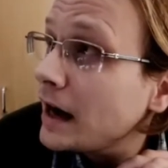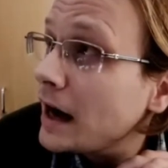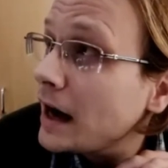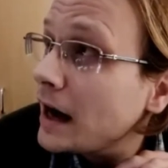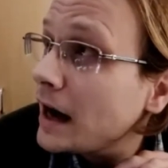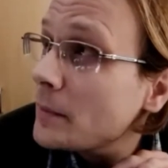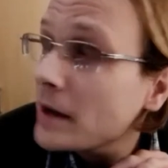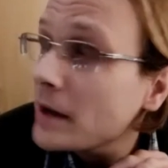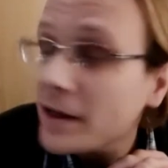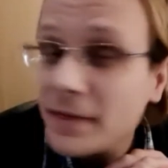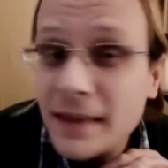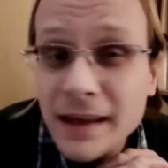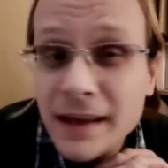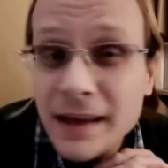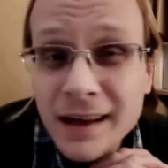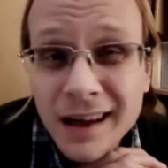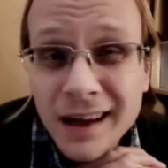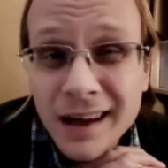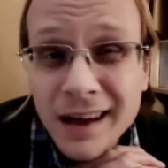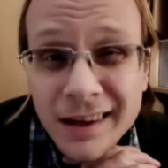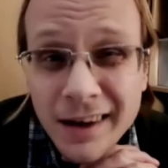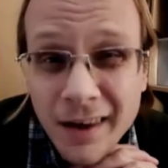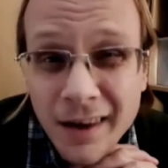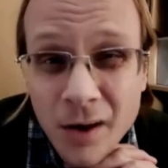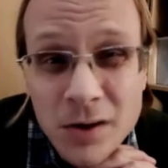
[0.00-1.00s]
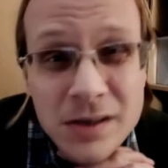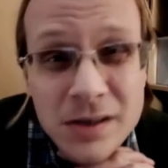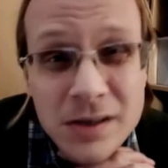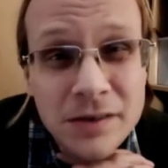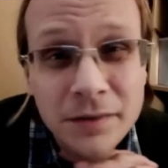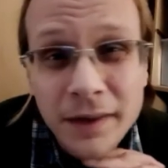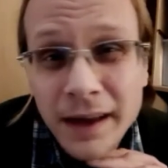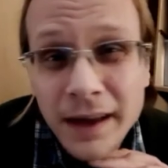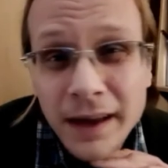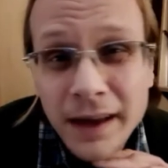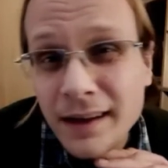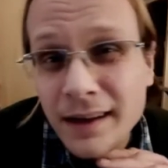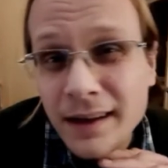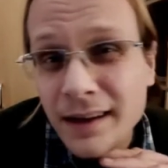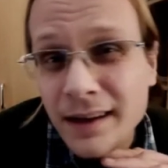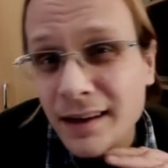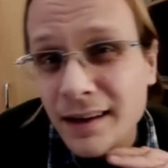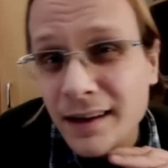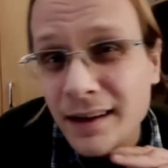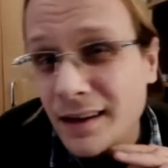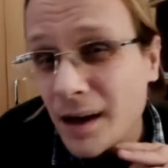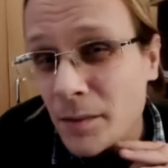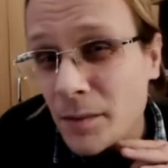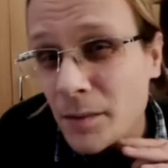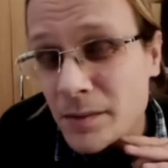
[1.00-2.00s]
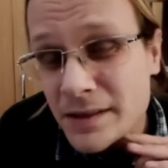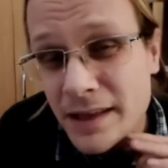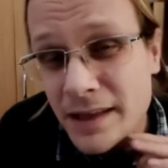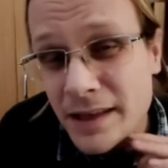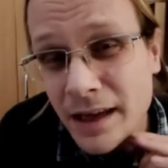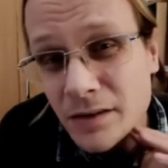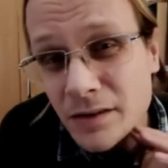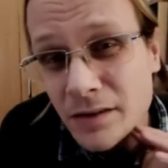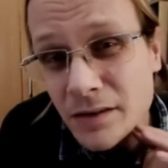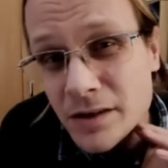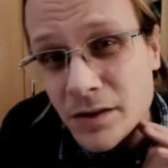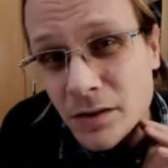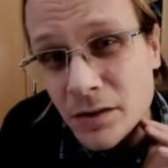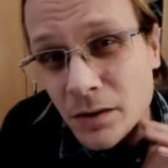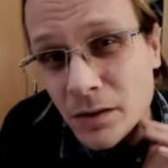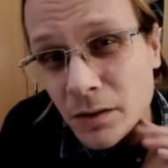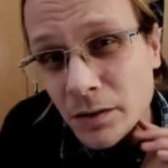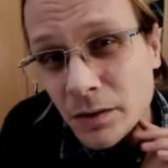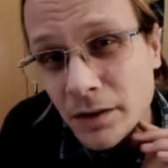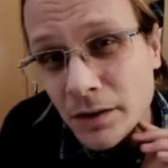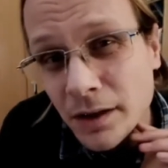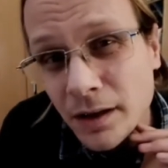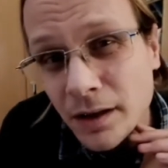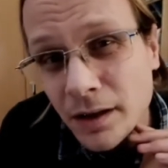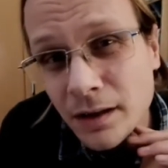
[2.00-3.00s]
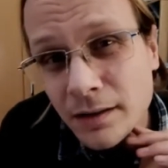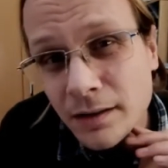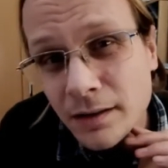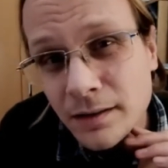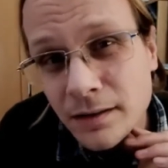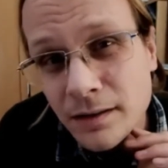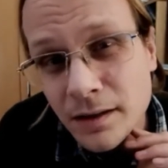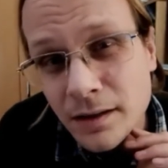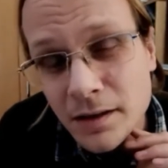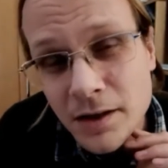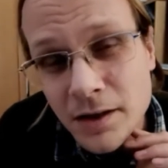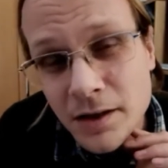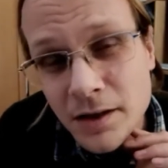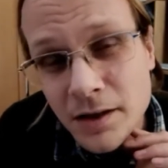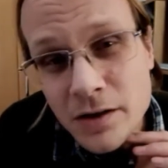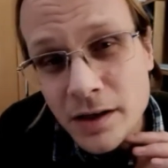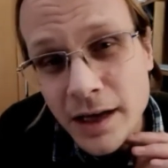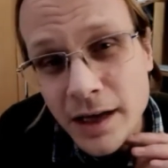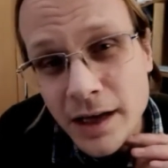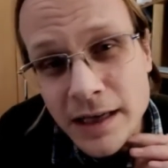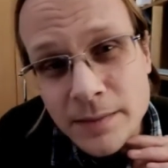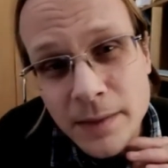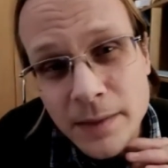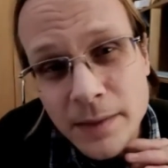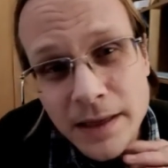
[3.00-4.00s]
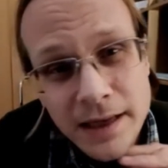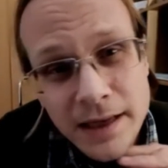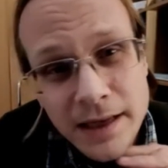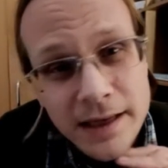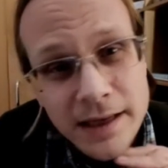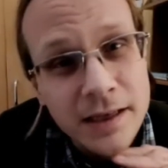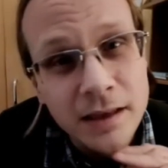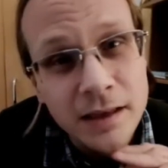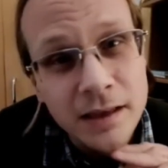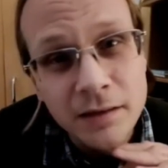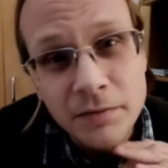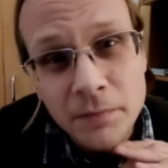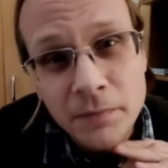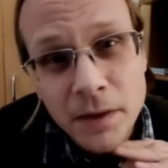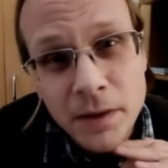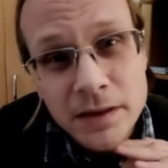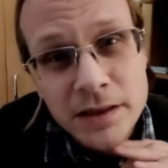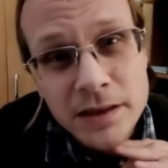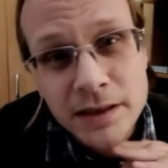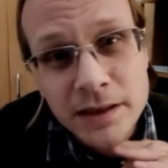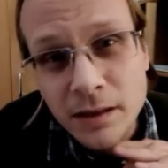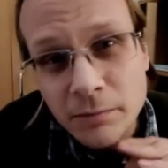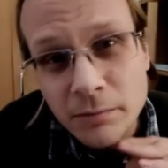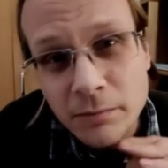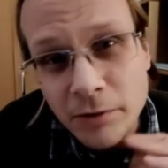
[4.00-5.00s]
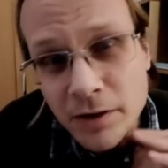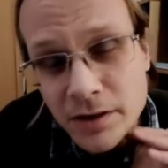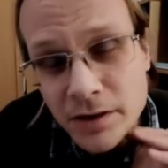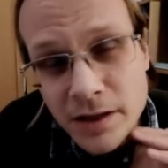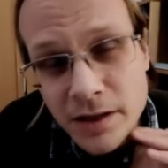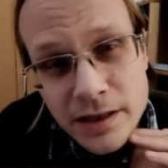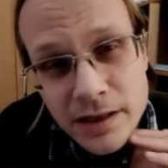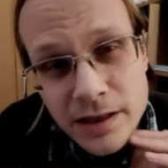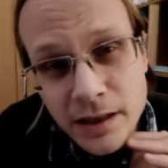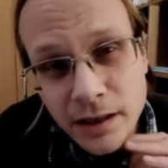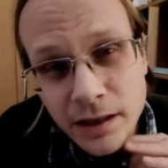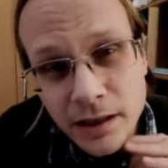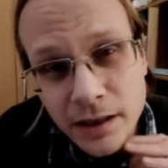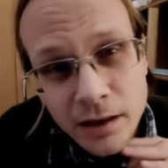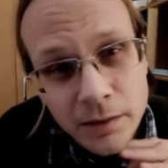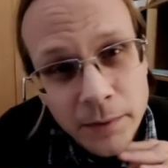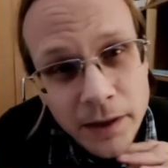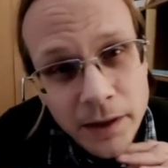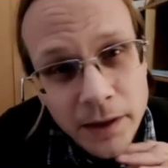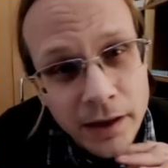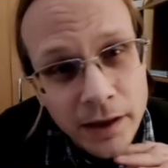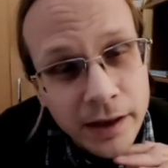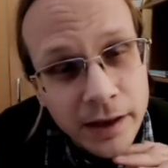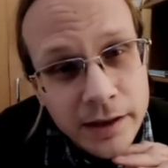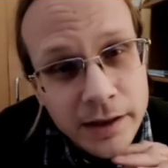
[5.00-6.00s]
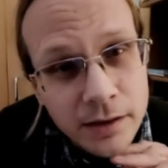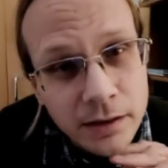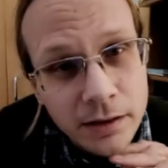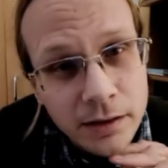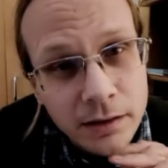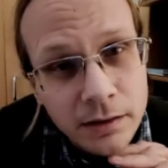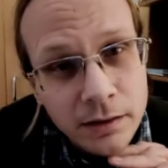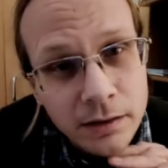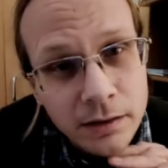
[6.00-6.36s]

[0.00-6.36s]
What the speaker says: I mean, I think a lot of that comes down to the usual expectation of multi-channel processing in communication.